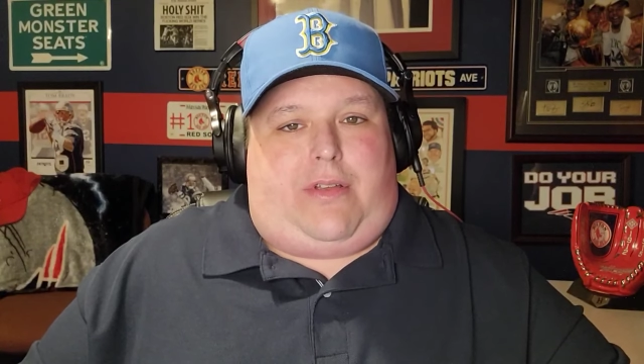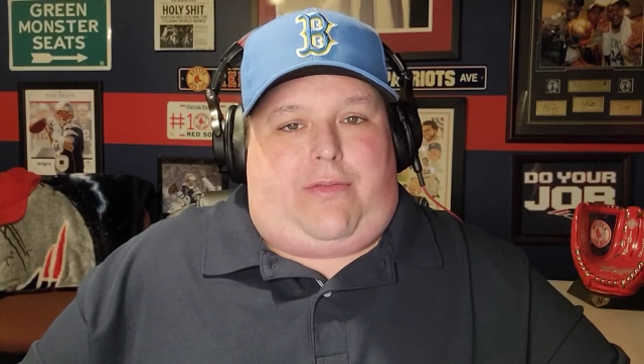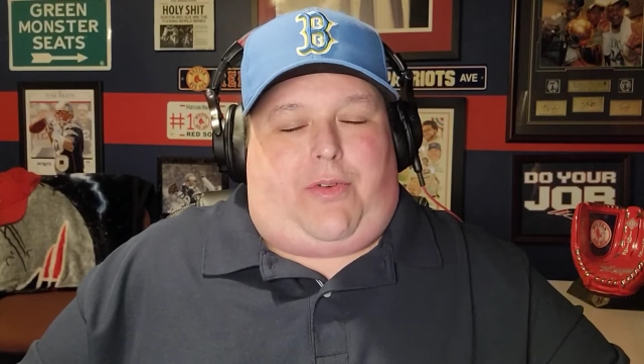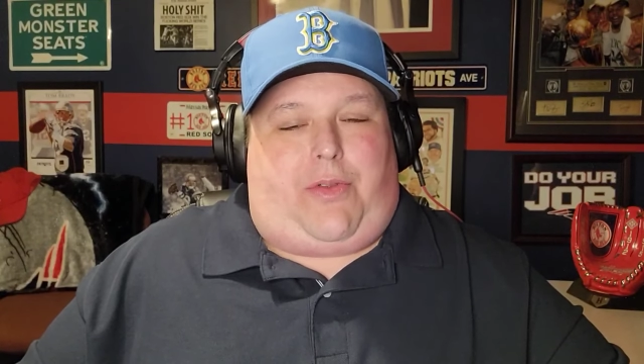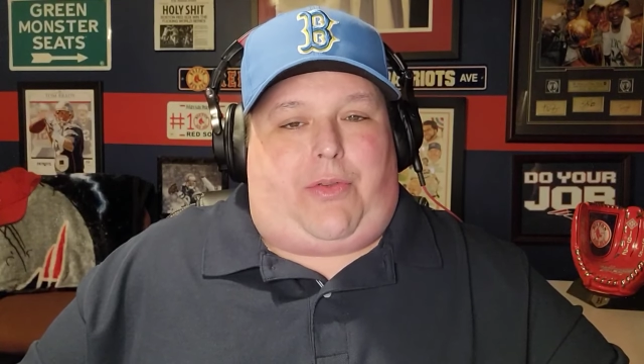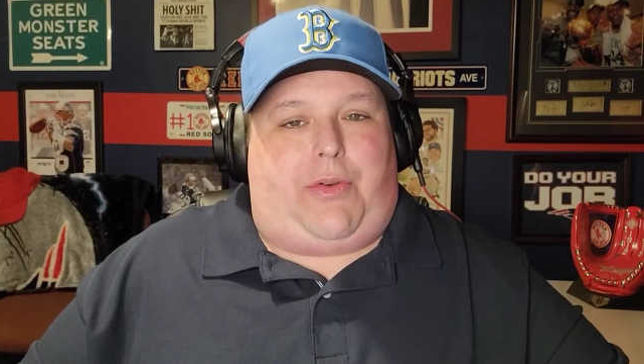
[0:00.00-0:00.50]

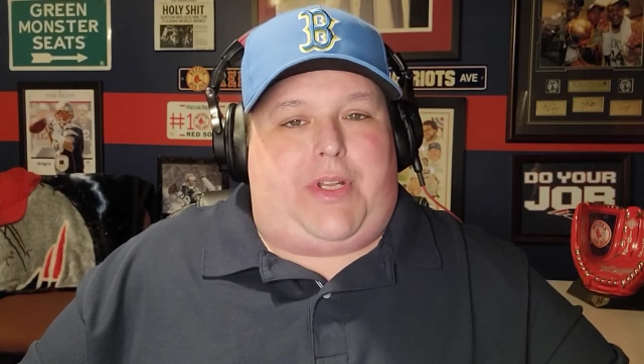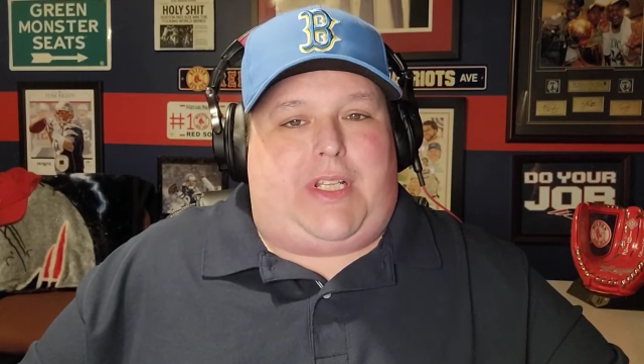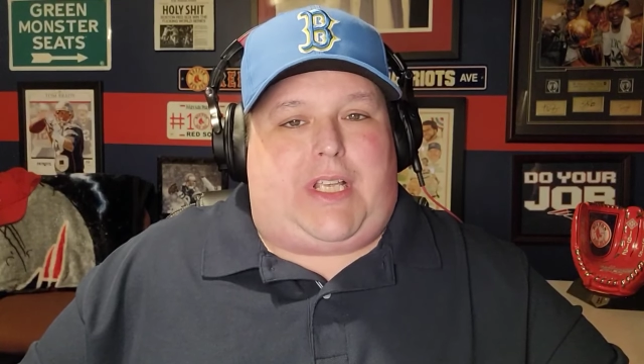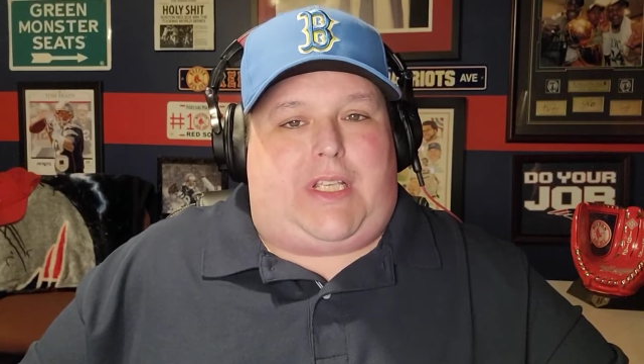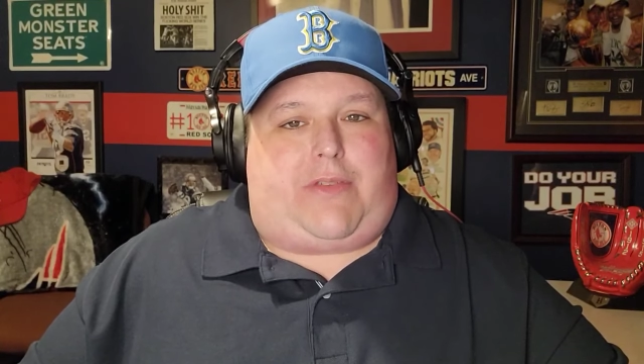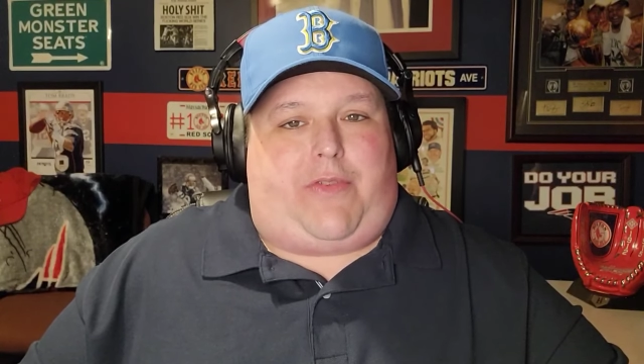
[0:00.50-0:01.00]
for 30
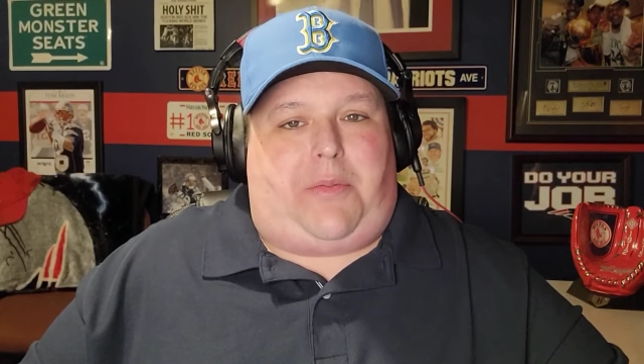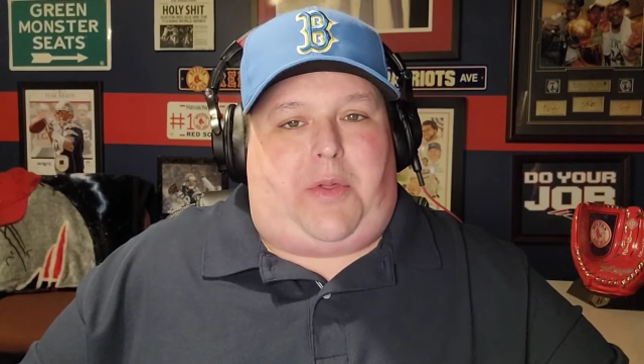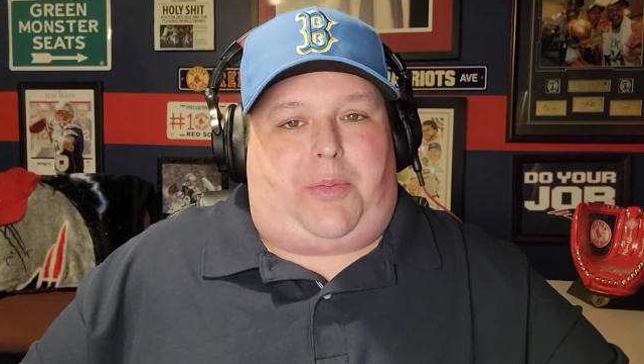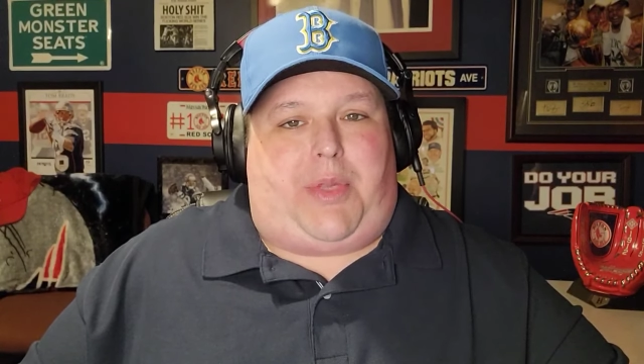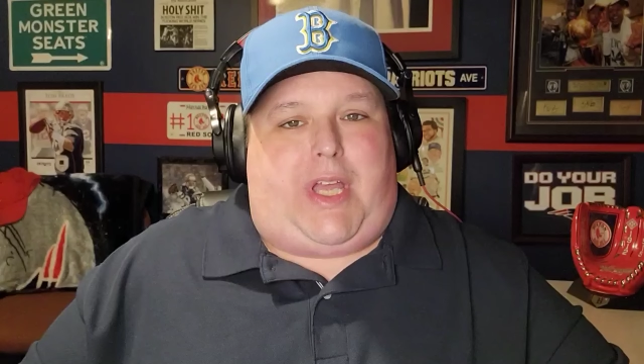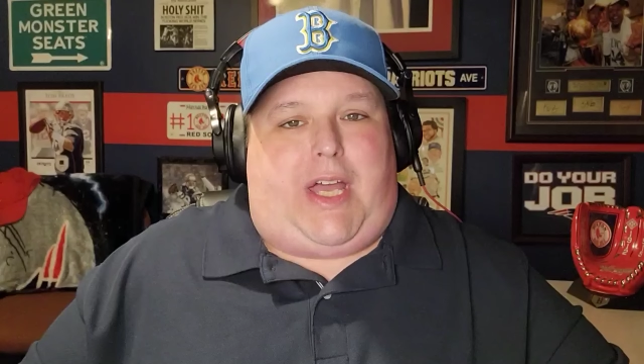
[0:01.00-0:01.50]
days of
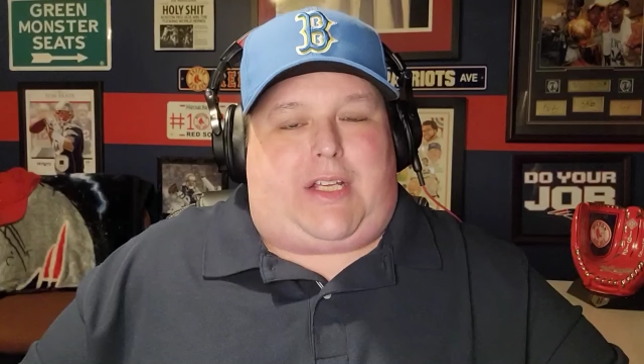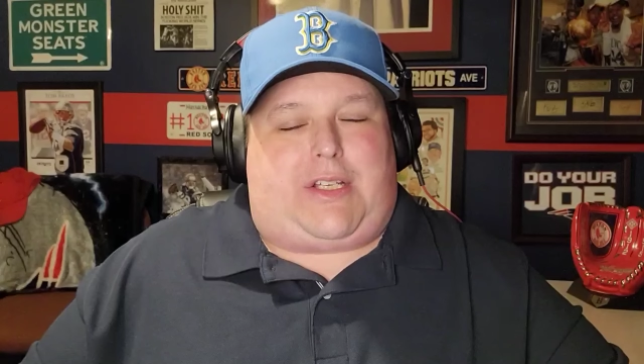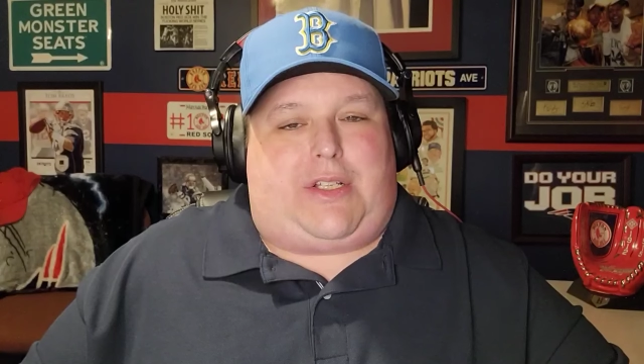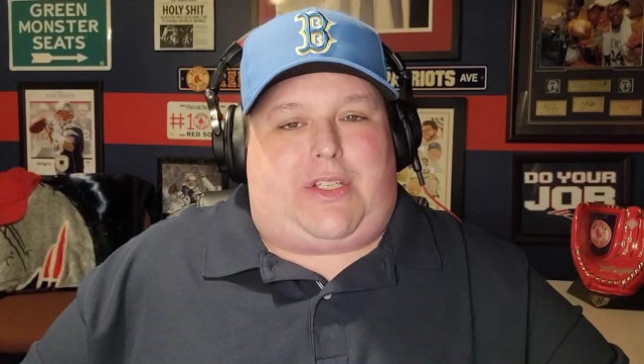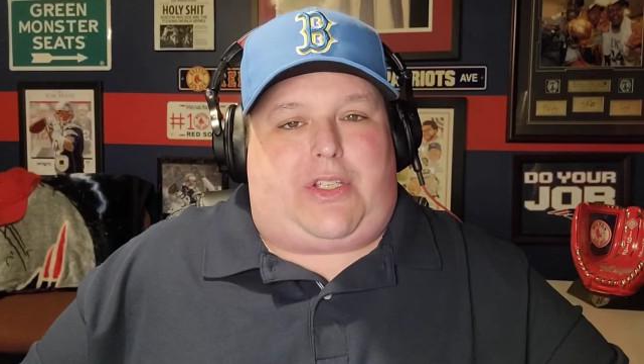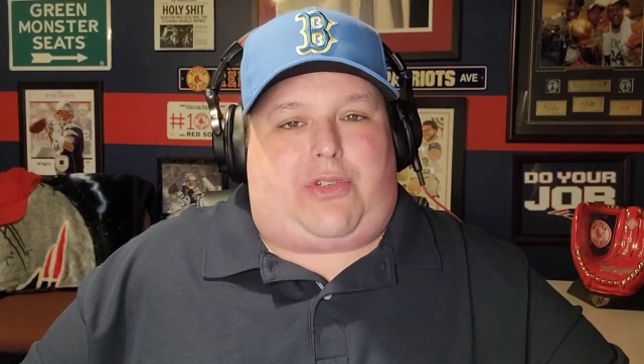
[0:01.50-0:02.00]
MLB
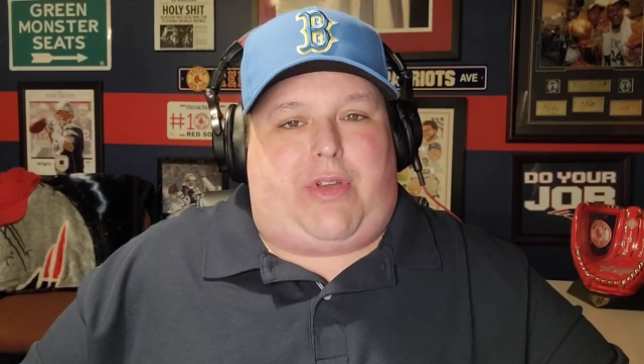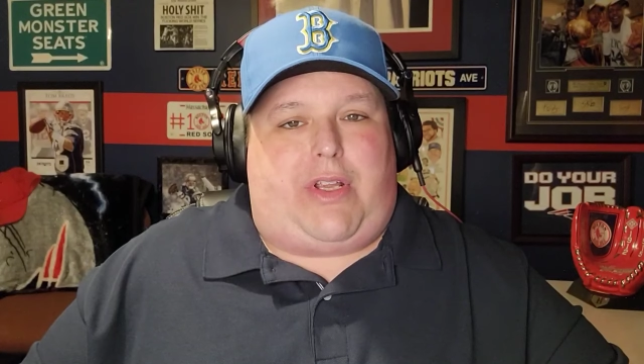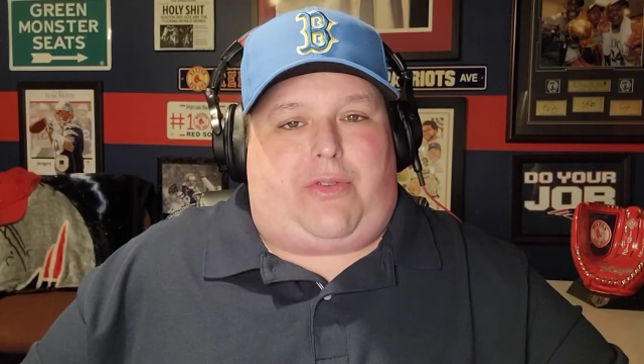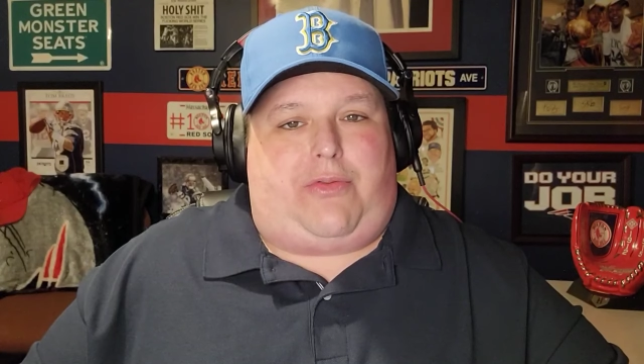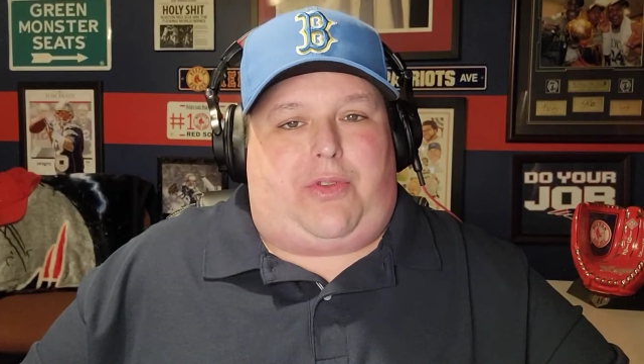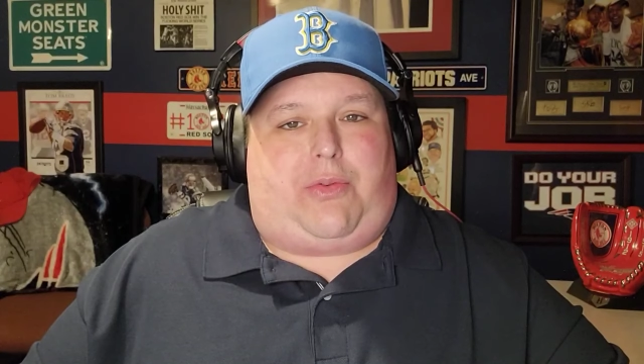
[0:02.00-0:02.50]
action
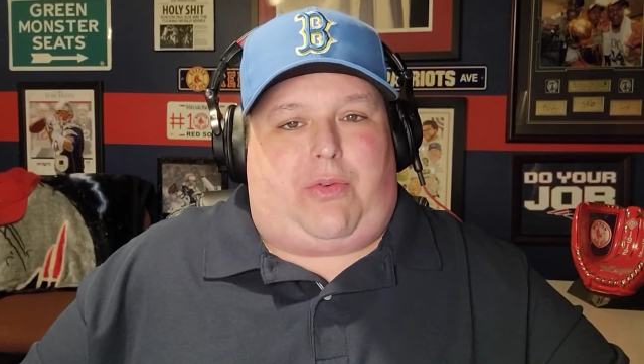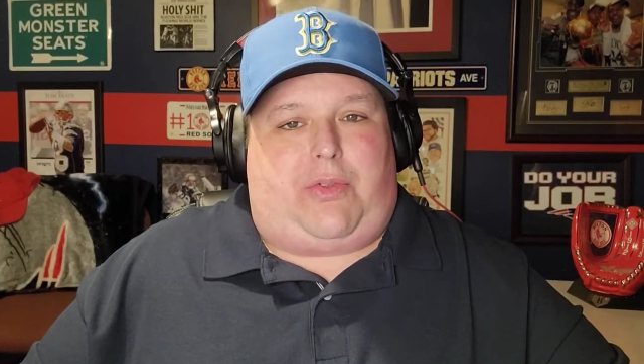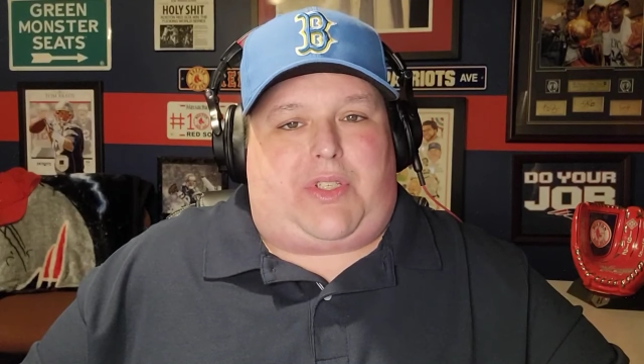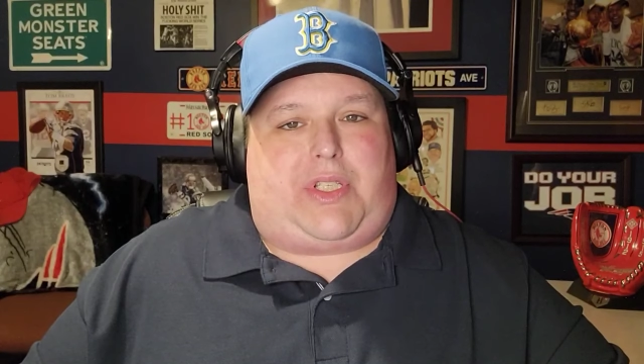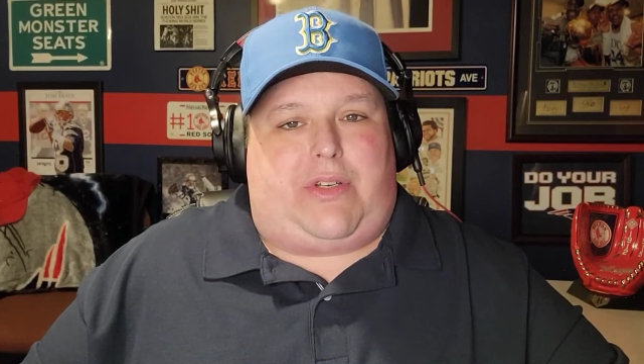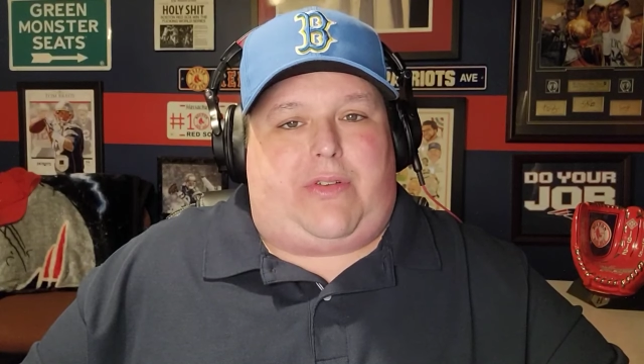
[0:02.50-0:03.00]
straight through the
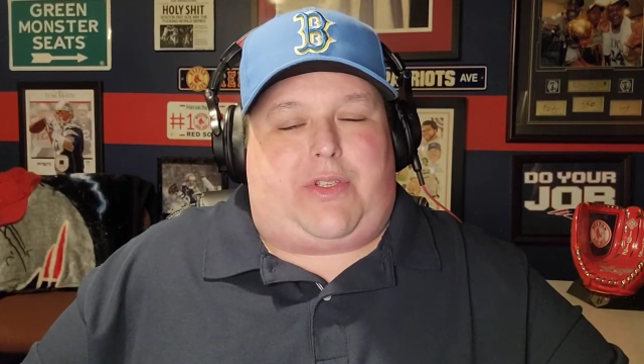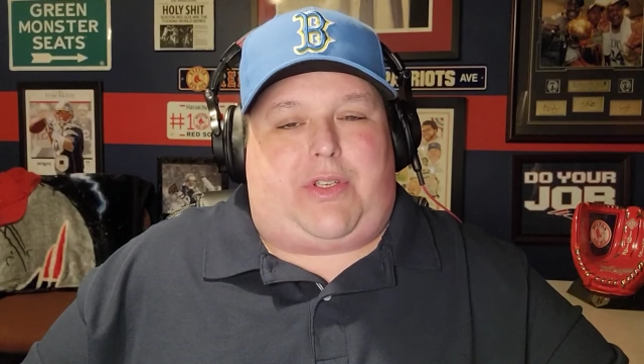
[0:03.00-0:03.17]
World Series.